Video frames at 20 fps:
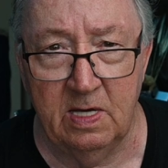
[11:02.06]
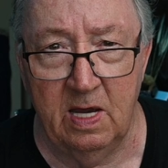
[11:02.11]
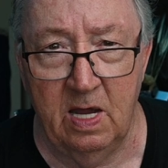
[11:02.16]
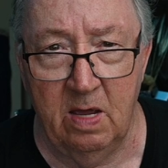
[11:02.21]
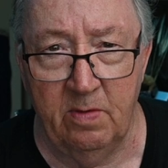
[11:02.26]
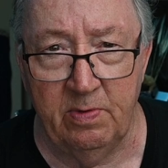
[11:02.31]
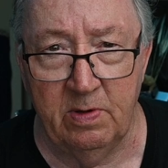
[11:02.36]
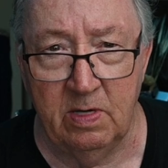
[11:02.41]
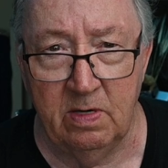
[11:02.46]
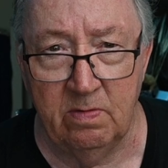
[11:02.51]
can
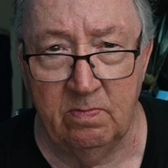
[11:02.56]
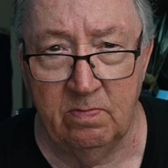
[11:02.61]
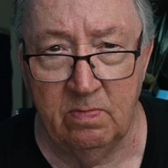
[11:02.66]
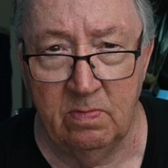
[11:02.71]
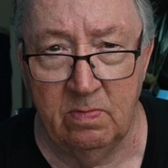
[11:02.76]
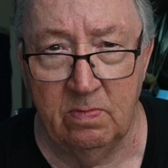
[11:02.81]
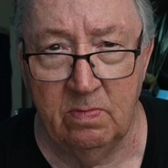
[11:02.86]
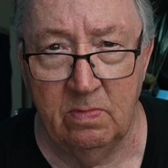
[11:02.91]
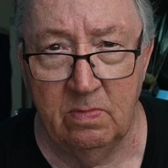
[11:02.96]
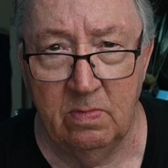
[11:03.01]
happen.
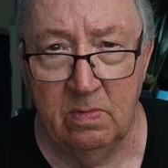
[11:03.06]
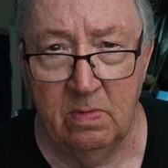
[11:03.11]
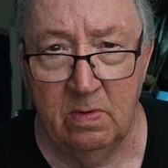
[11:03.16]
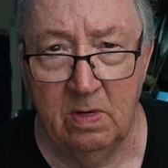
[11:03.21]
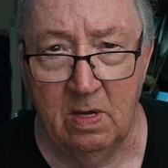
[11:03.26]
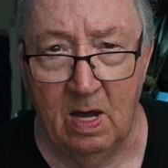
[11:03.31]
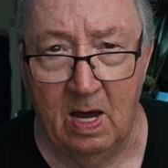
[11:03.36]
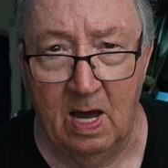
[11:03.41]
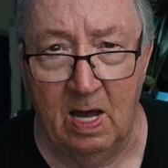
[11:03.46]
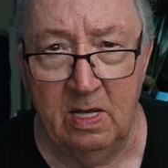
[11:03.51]

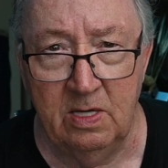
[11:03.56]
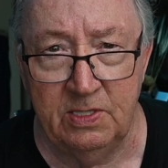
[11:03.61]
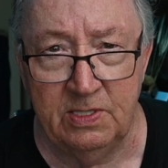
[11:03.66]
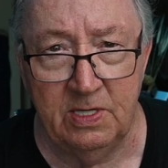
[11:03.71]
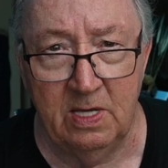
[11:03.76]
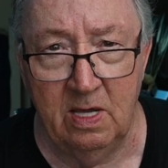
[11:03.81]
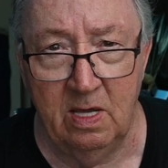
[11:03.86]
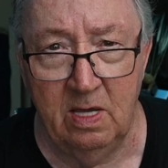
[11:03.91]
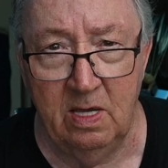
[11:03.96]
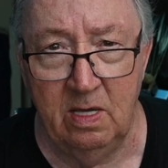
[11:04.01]
I
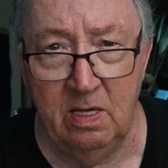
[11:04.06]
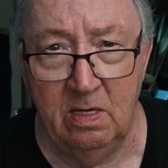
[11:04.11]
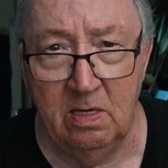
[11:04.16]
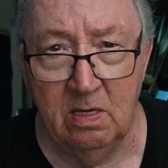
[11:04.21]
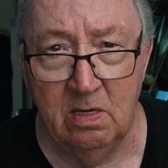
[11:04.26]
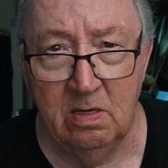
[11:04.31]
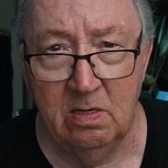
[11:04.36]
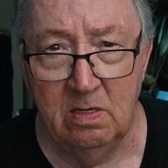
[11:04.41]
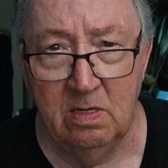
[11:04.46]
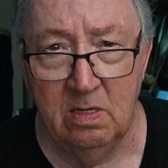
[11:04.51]
say
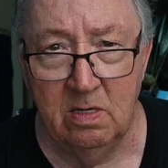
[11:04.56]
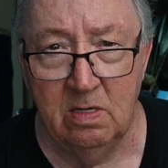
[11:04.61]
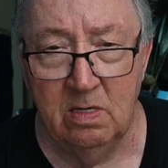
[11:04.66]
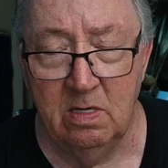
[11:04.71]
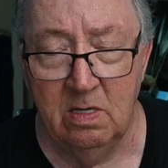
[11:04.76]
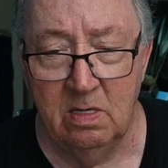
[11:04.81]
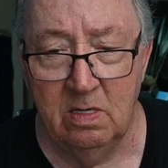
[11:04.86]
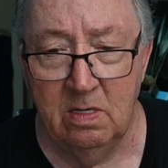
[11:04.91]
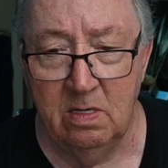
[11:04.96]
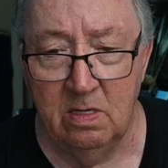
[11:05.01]

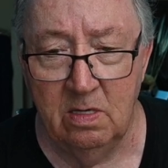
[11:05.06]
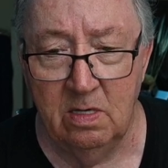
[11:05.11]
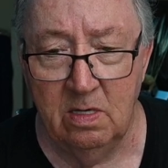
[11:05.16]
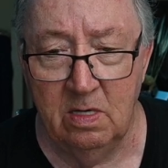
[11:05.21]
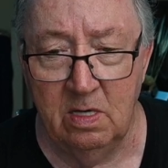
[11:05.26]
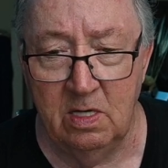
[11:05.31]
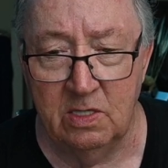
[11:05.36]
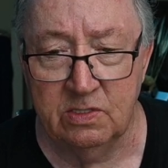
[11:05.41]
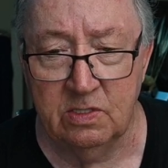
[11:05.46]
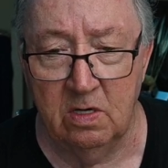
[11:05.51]

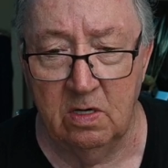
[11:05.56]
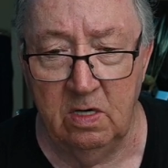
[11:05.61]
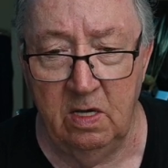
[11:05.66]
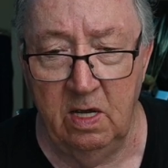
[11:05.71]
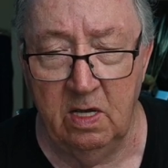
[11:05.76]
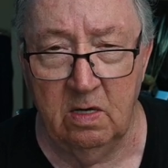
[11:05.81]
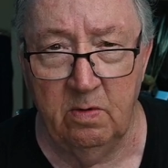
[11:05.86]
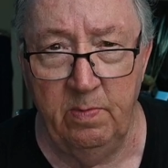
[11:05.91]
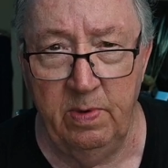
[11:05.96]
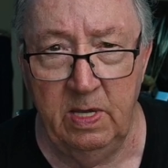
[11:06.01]
it's going,
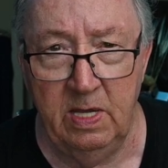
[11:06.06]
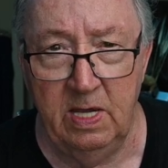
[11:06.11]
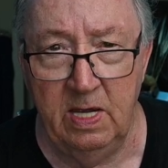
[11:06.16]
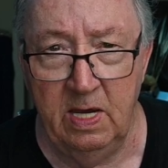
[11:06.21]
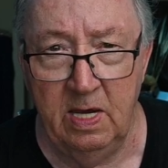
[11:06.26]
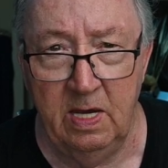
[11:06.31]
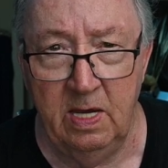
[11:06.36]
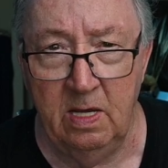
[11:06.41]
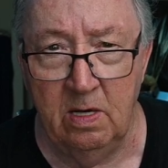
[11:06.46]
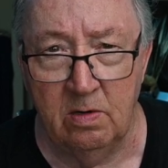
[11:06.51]
it could be
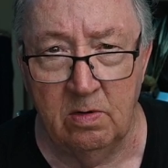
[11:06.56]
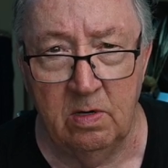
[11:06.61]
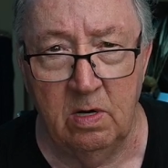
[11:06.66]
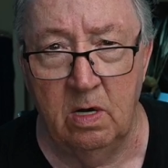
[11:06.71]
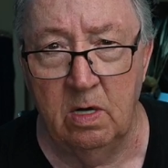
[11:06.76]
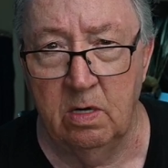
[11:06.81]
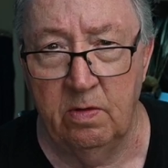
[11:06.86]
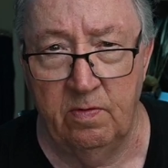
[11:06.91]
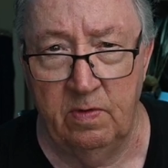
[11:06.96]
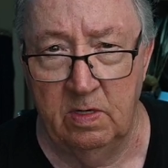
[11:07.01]
any or
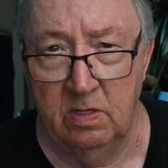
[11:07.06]
all of